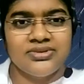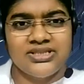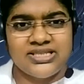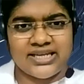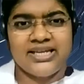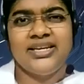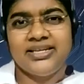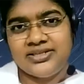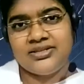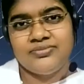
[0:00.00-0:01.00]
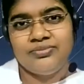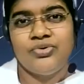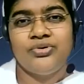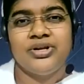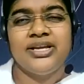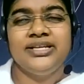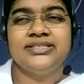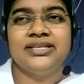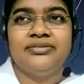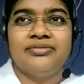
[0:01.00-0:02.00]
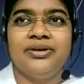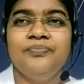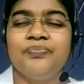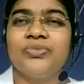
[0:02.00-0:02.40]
Taking it more easier way.